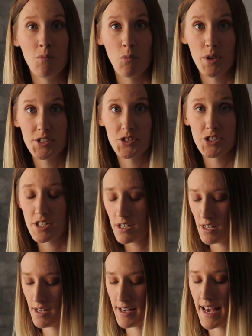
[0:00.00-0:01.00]

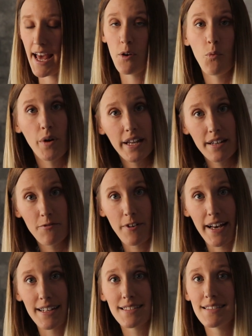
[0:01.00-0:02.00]
moisture and wind
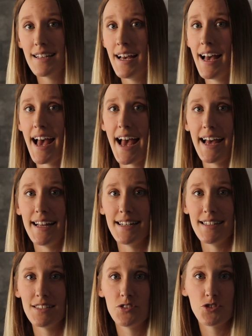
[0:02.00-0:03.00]
effects
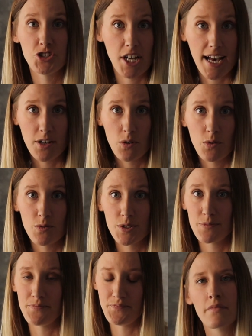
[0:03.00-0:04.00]
and
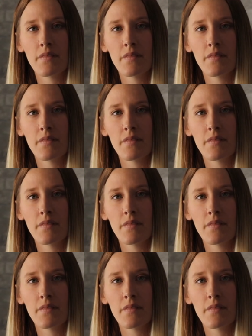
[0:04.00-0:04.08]
shadows.